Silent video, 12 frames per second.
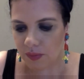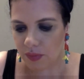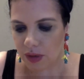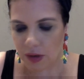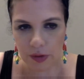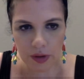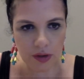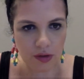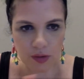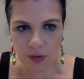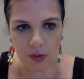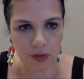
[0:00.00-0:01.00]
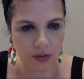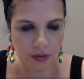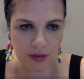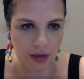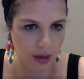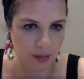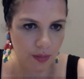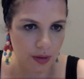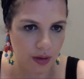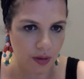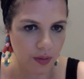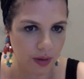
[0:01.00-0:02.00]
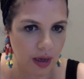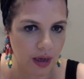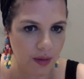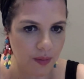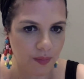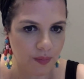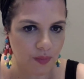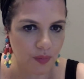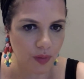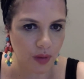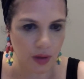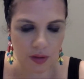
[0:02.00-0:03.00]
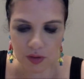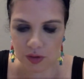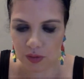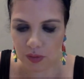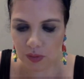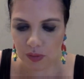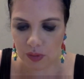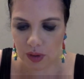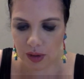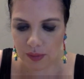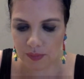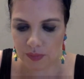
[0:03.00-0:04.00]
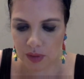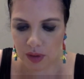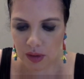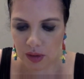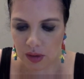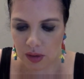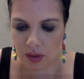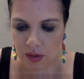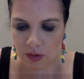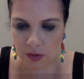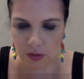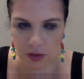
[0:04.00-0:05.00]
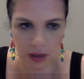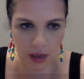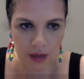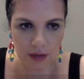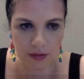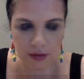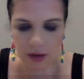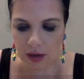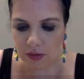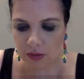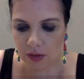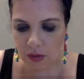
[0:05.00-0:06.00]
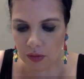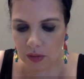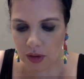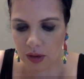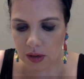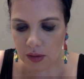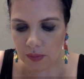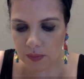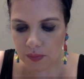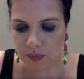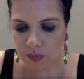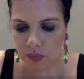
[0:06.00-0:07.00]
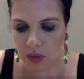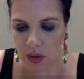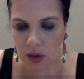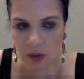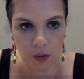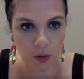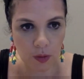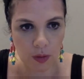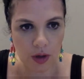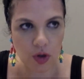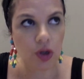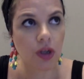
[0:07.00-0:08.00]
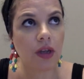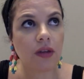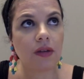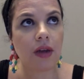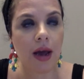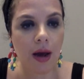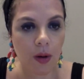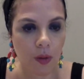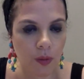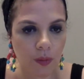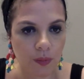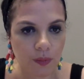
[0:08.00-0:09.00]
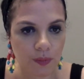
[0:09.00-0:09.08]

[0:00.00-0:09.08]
agreed to use his name, okay, to just in case. And so the question is now,